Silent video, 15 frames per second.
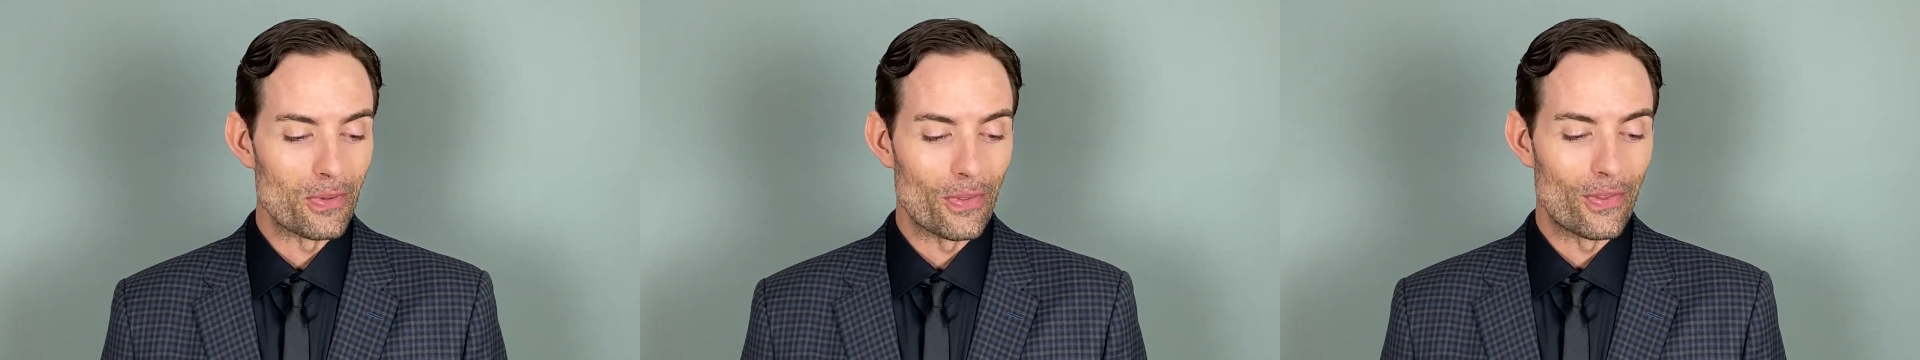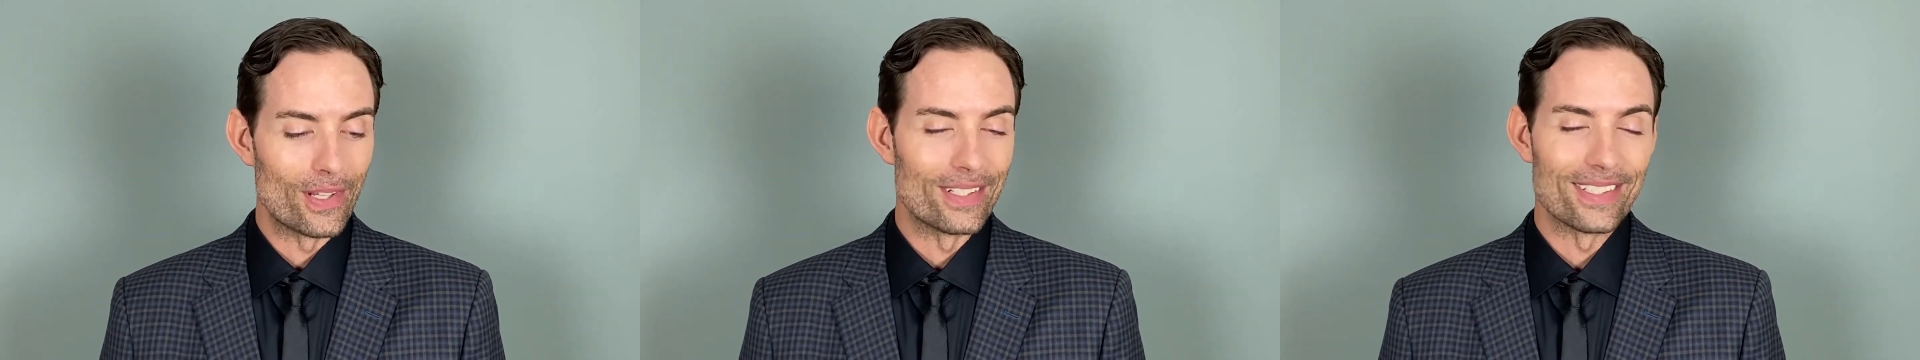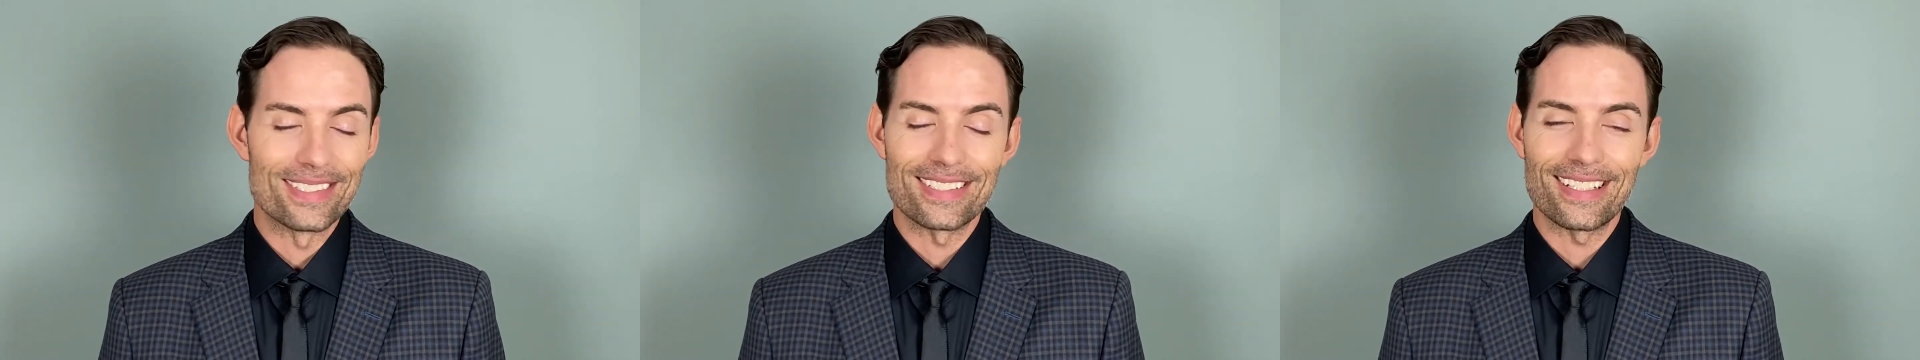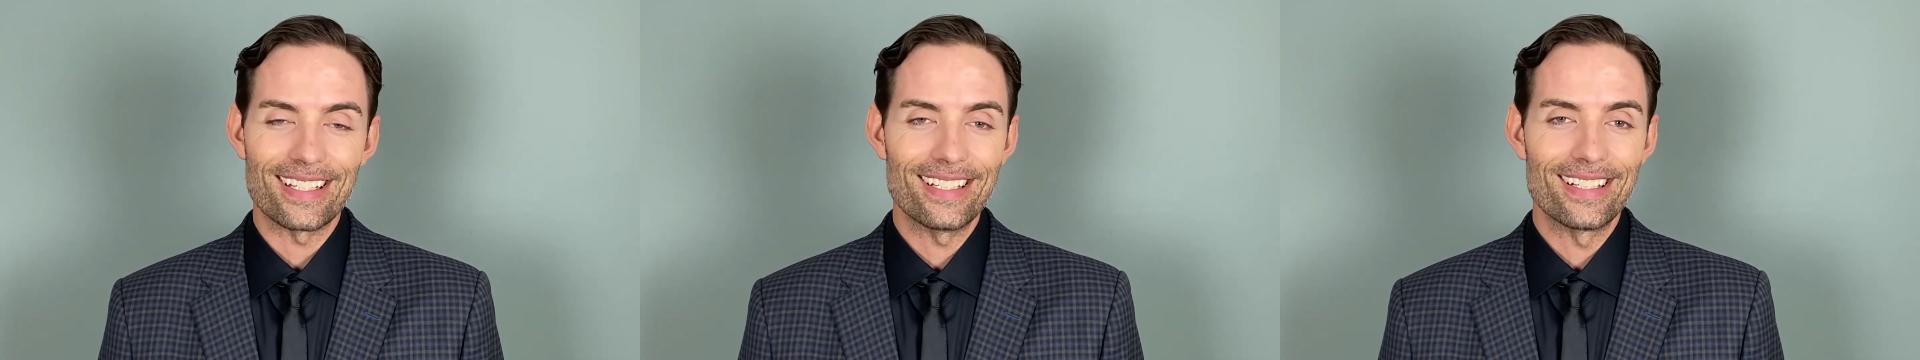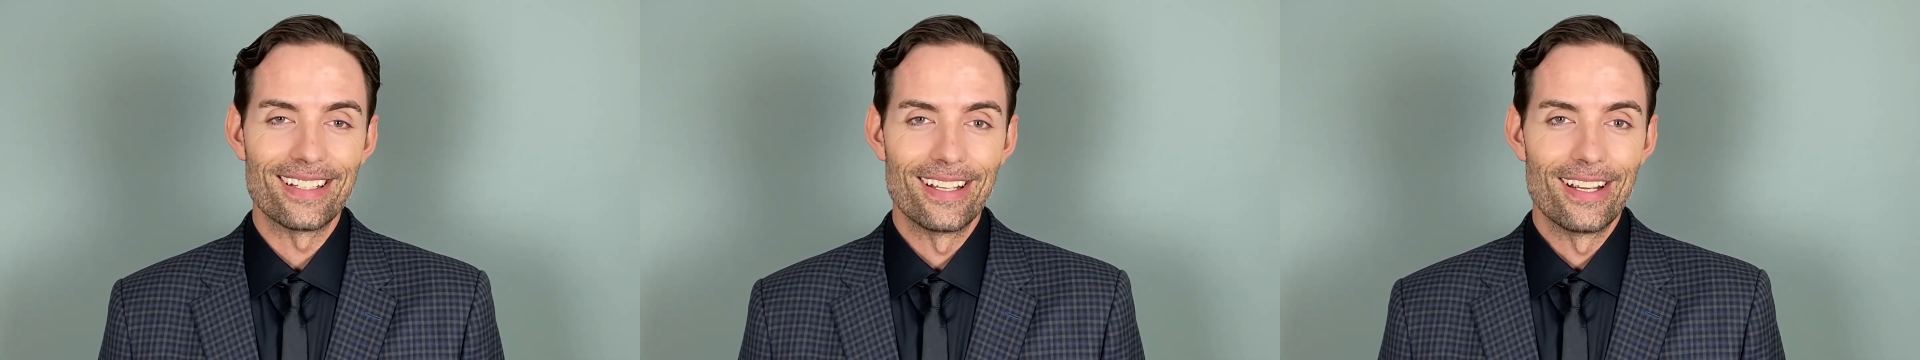thing to
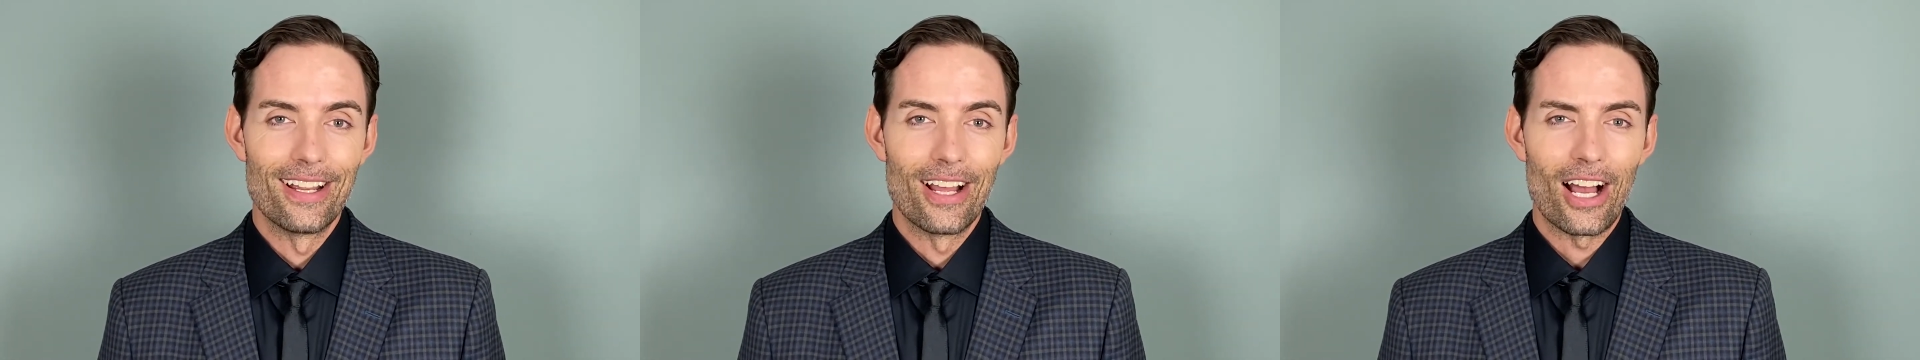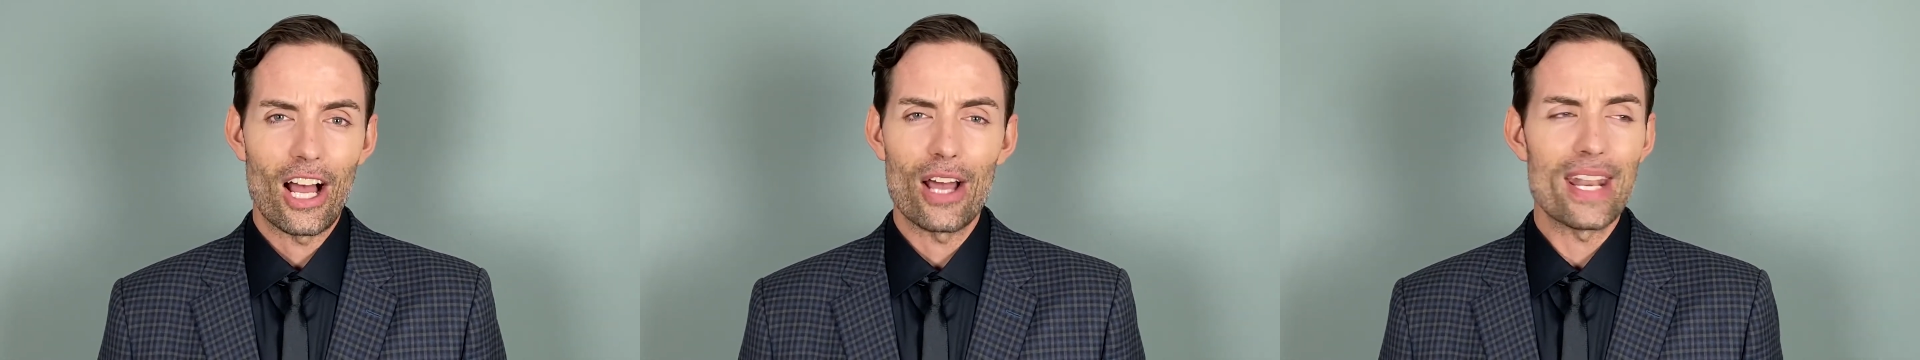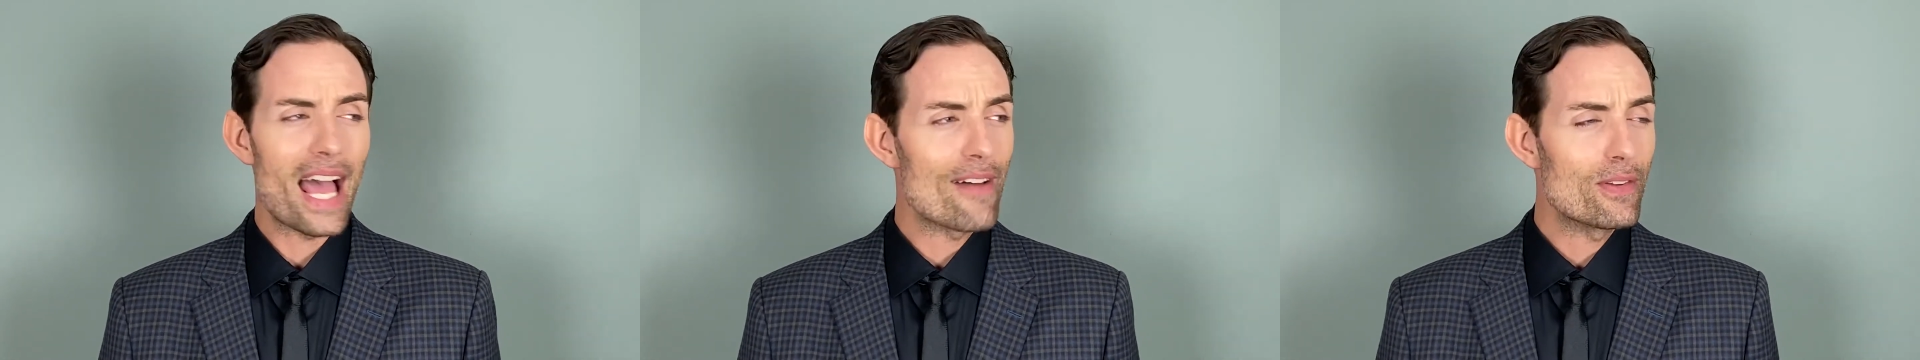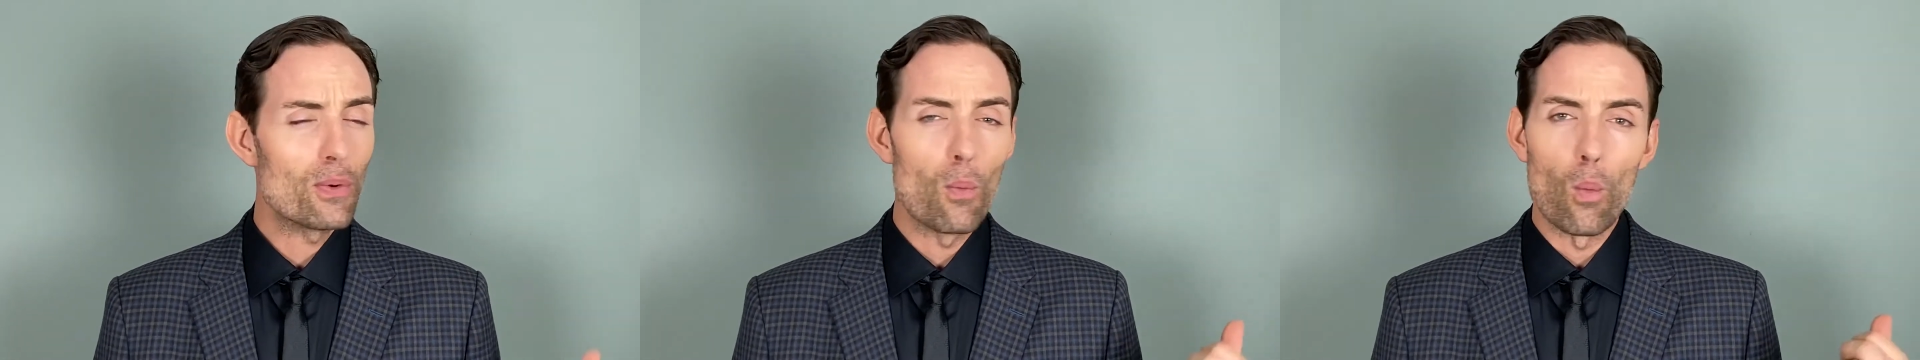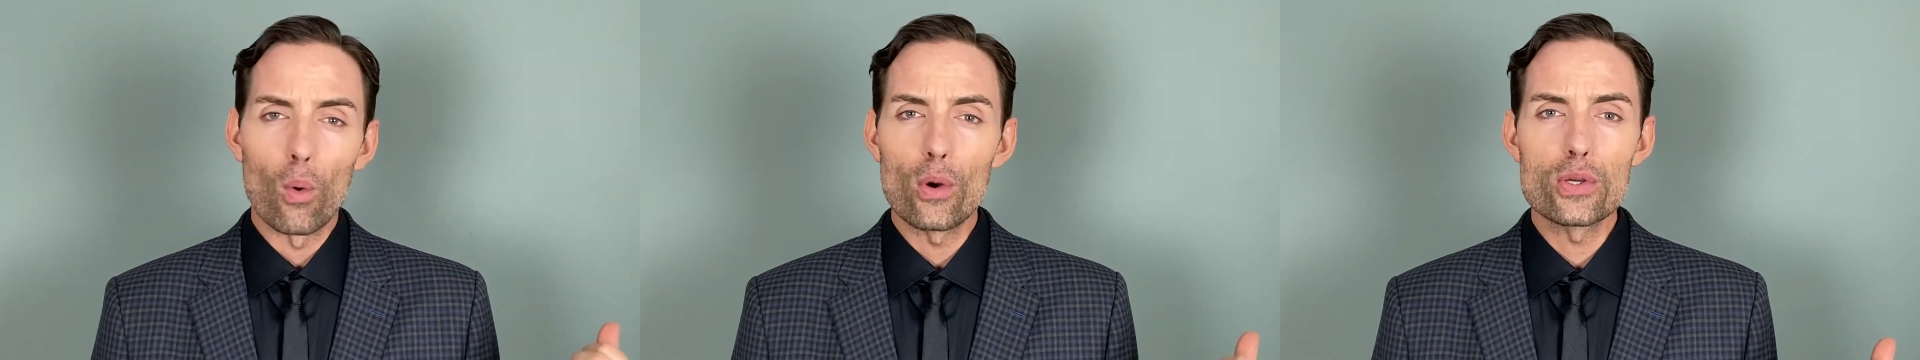see. And
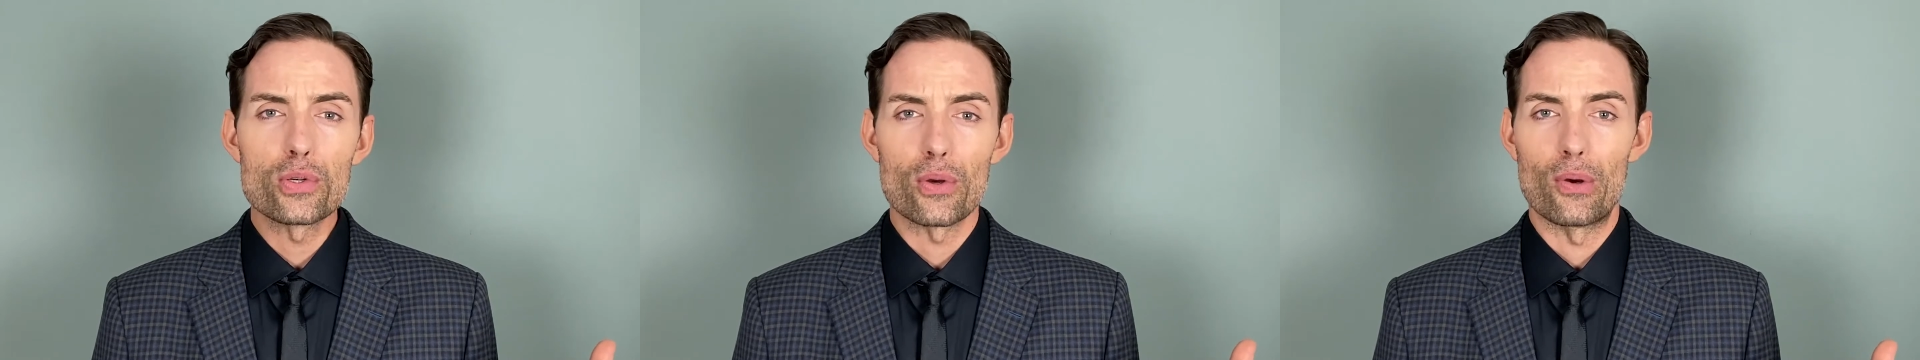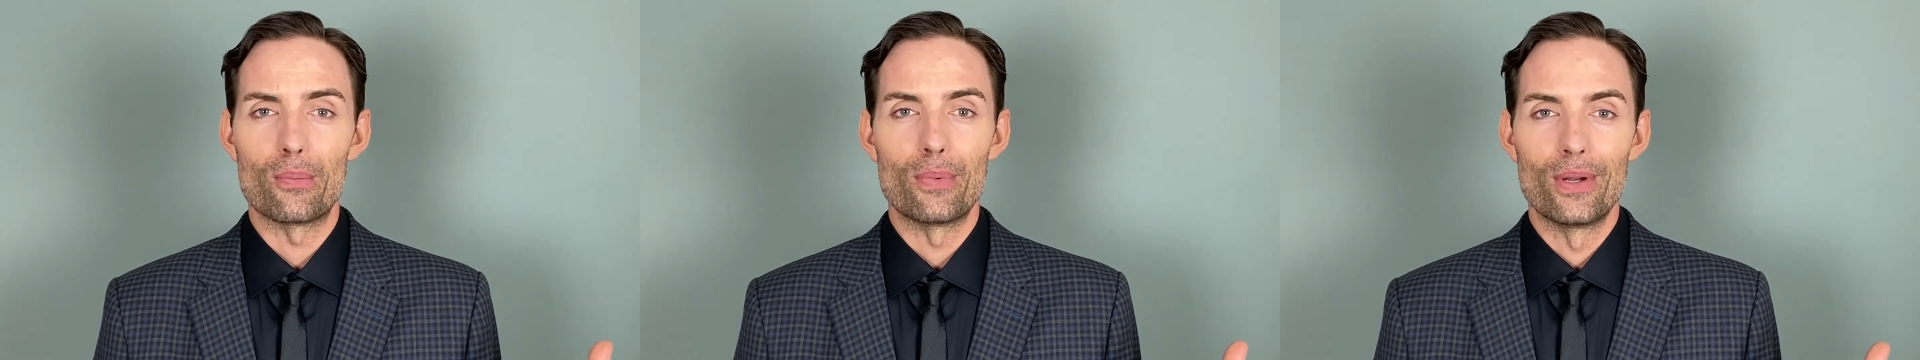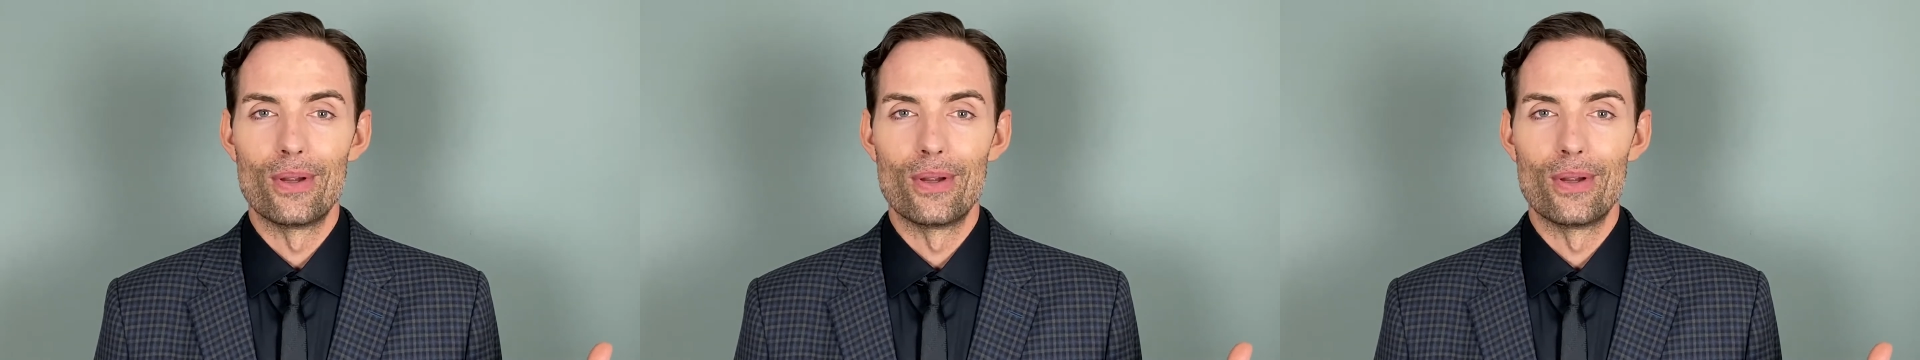having wardrobe